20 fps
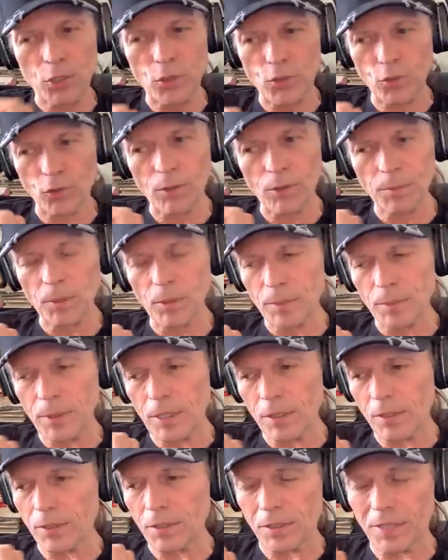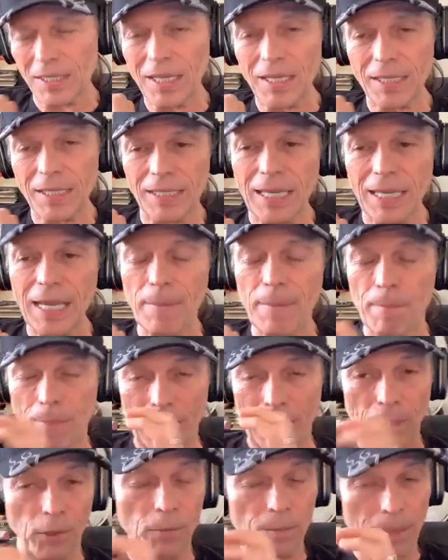suitable because it's not a
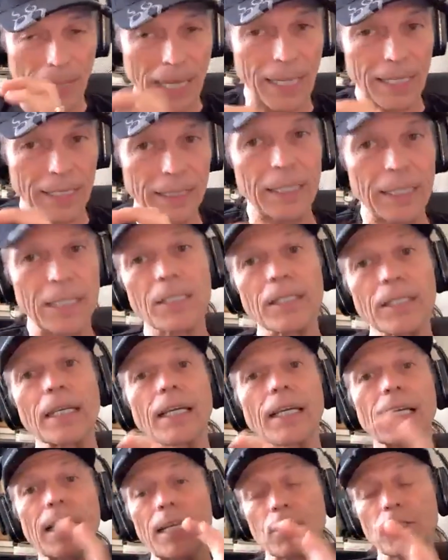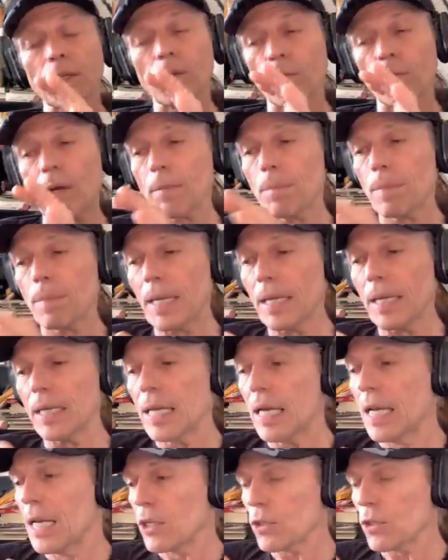metal band. It's a classic rock
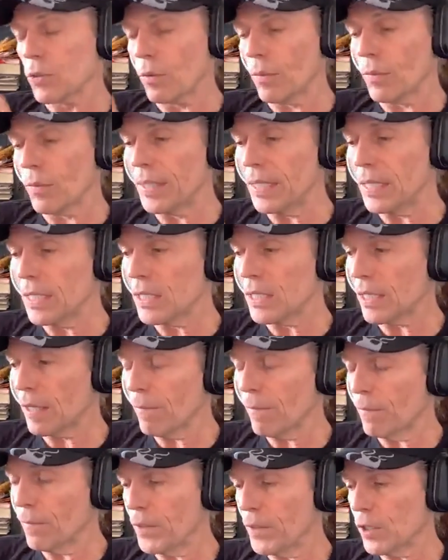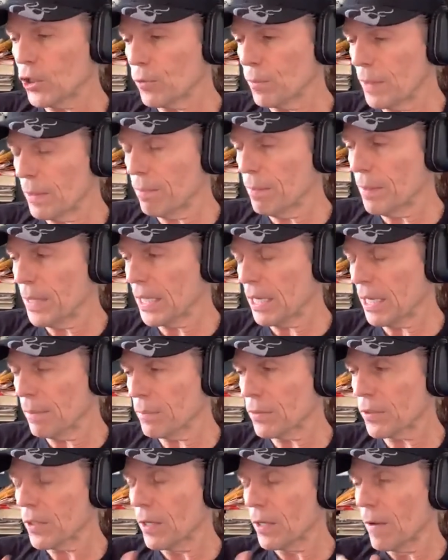band. So these Fishman
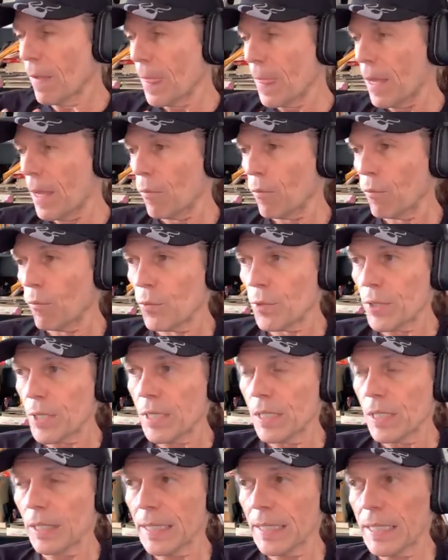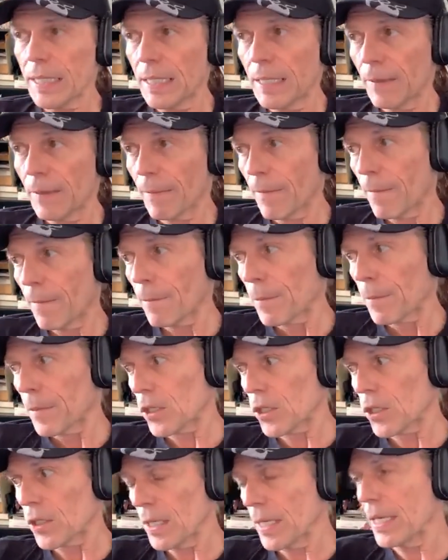pickups really
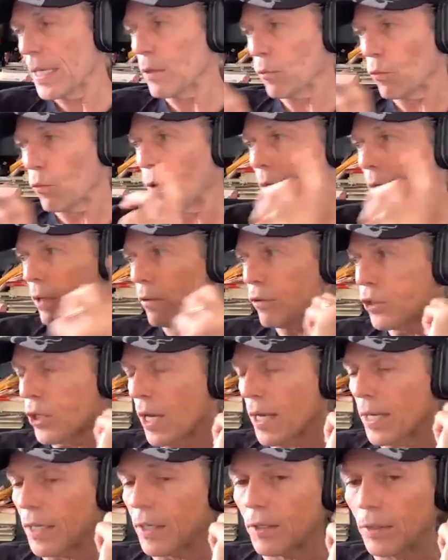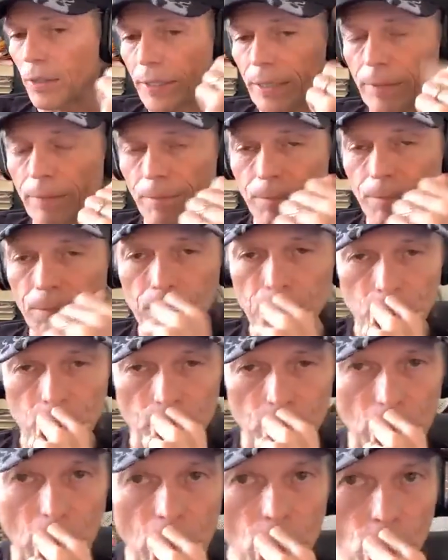sit in well sonically
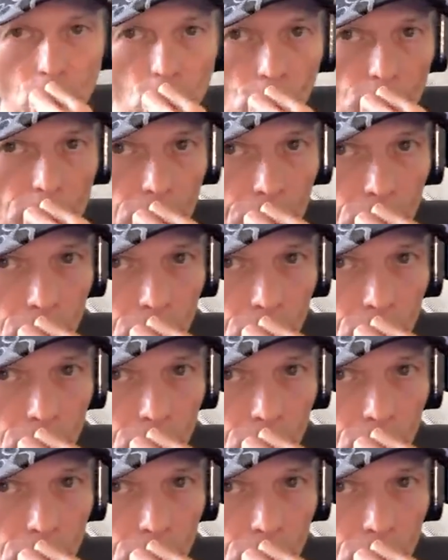with